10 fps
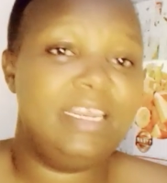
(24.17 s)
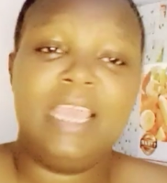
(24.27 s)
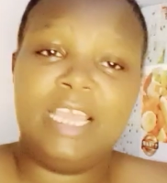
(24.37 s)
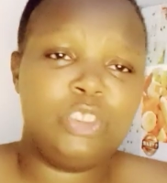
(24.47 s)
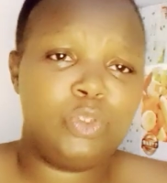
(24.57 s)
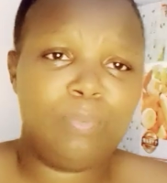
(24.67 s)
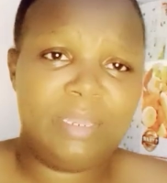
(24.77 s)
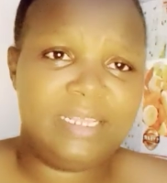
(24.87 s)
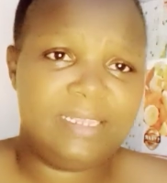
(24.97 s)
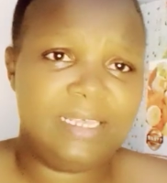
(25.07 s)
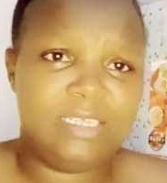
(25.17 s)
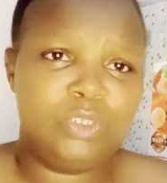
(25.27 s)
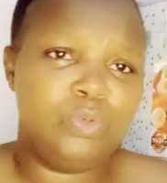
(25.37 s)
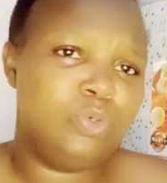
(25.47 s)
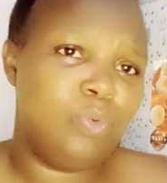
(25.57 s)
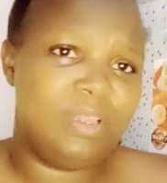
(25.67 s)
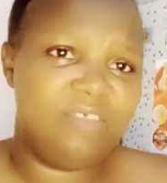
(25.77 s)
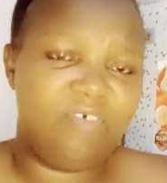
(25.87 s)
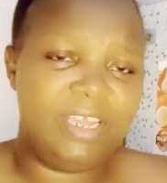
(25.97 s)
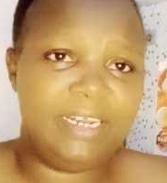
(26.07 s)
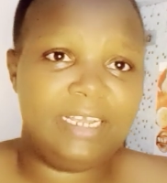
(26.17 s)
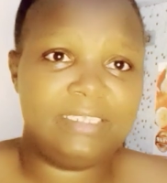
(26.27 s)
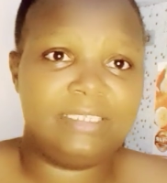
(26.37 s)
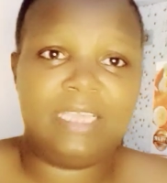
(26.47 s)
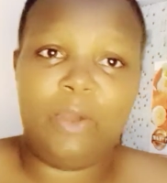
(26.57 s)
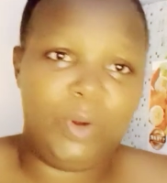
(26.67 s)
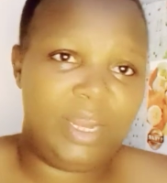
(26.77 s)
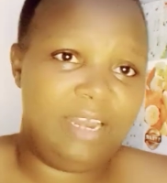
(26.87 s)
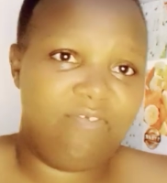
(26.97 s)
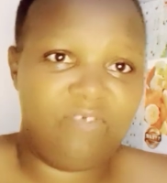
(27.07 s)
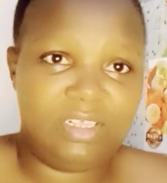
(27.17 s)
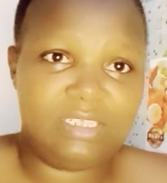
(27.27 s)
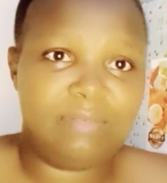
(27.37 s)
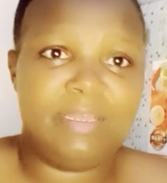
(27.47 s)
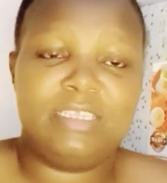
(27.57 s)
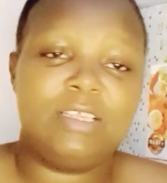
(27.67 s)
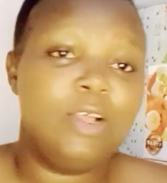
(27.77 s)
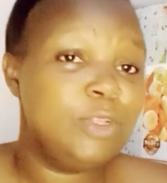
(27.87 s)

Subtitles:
and so many things to do with finance or investments.